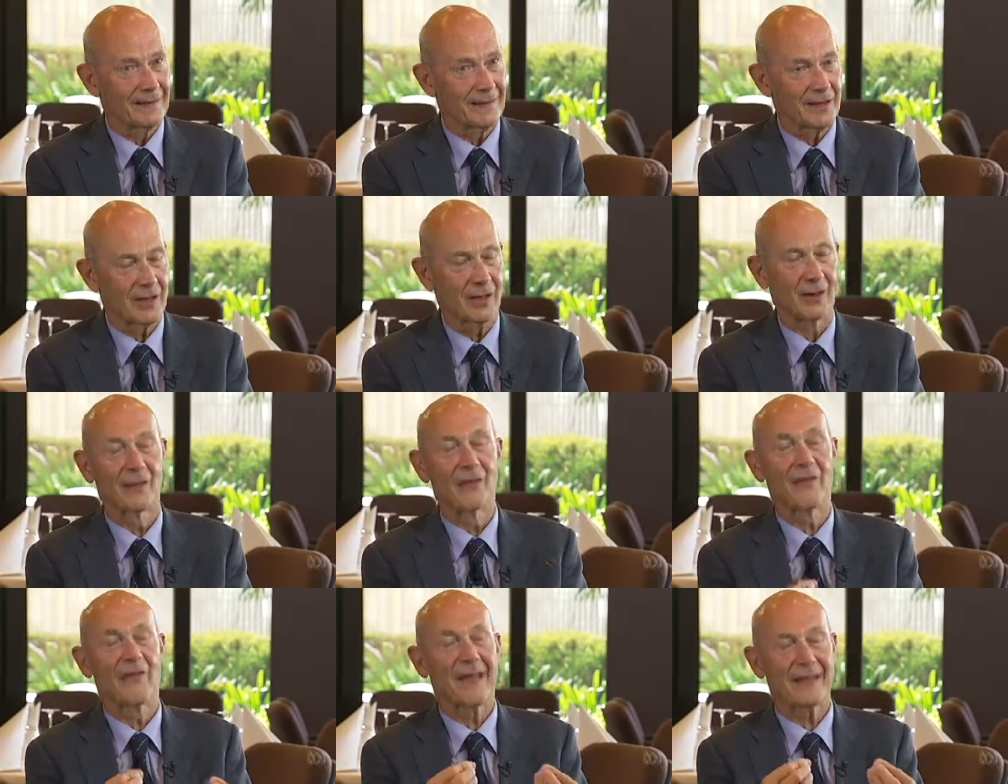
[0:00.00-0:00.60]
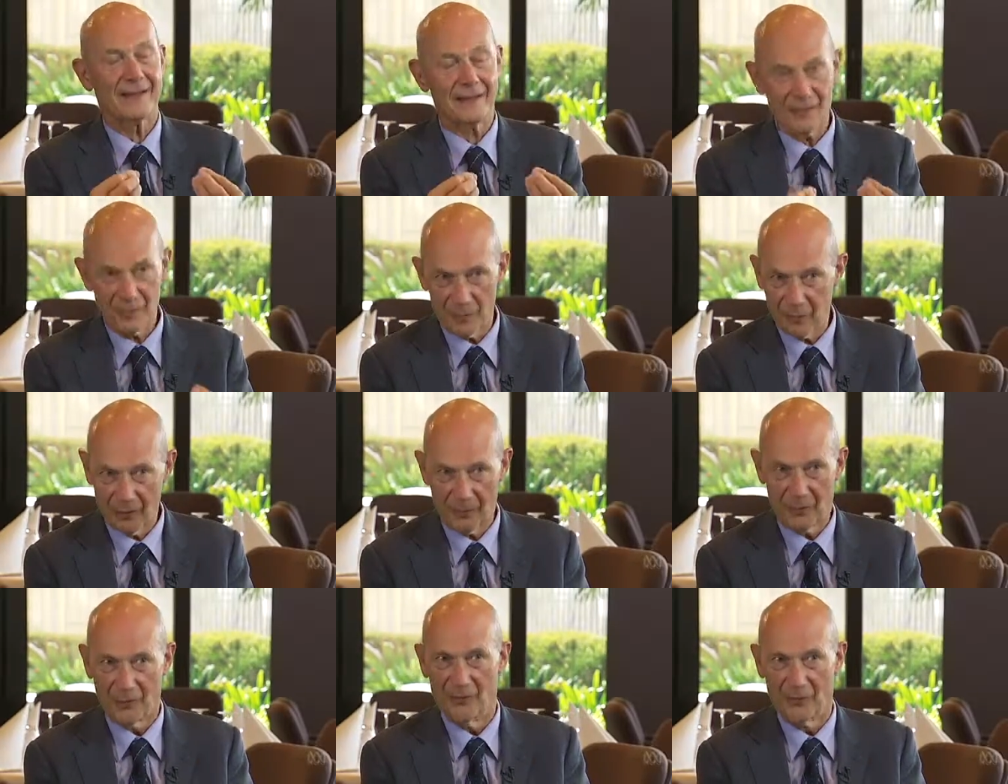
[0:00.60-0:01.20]
So that's a
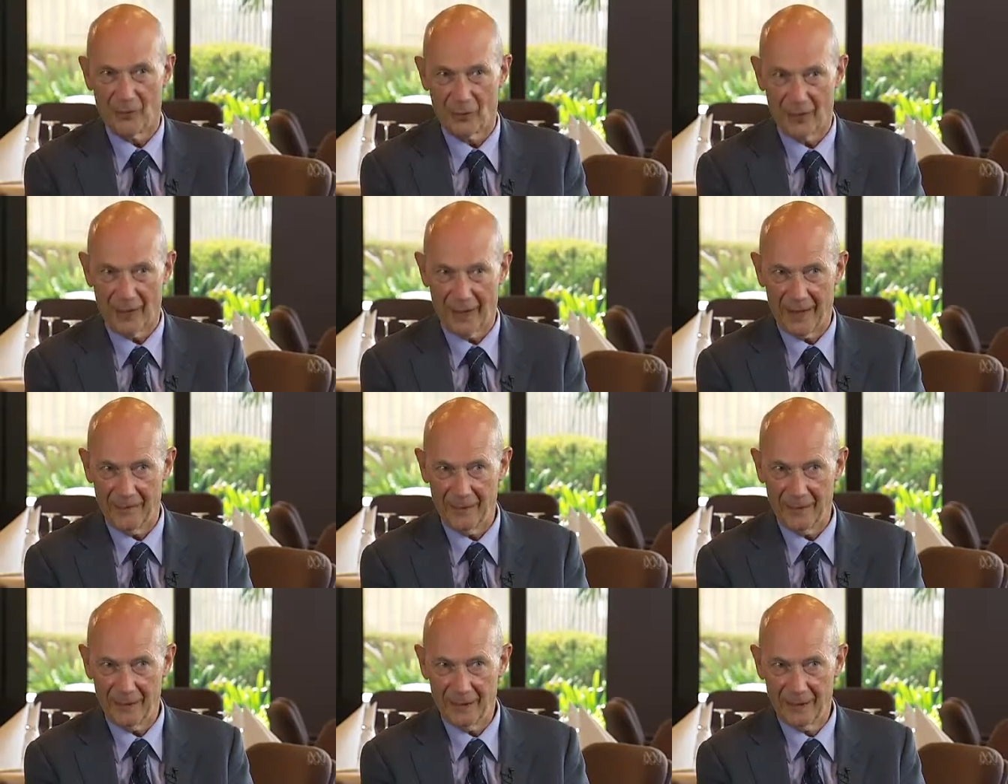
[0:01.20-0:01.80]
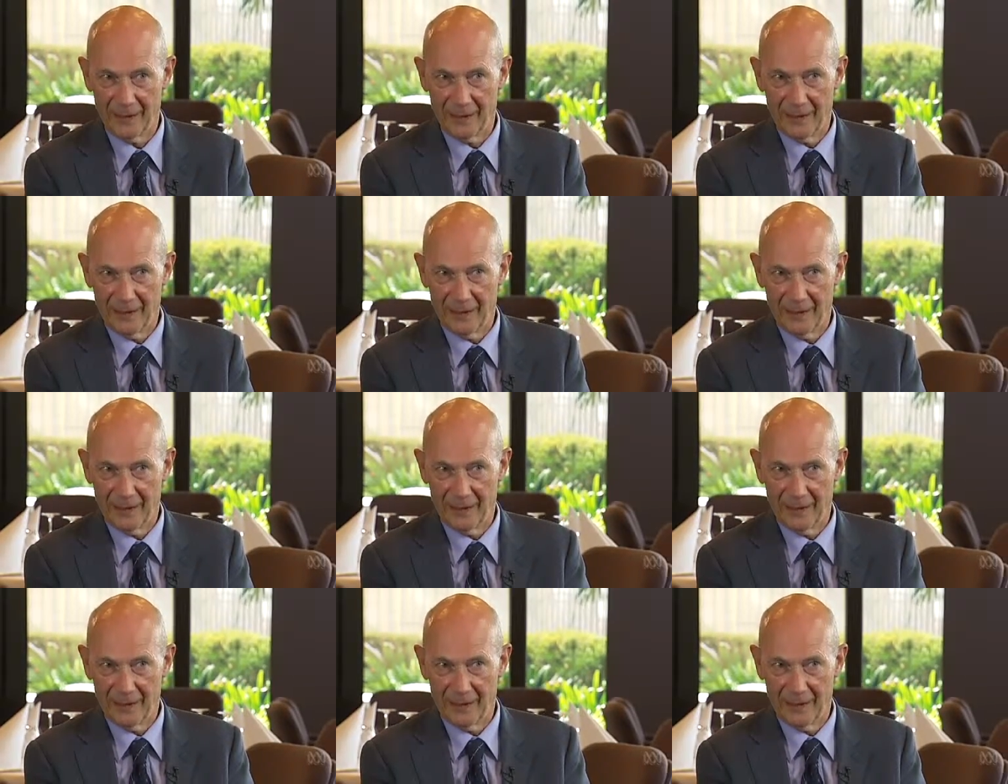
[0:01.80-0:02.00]
problem for them.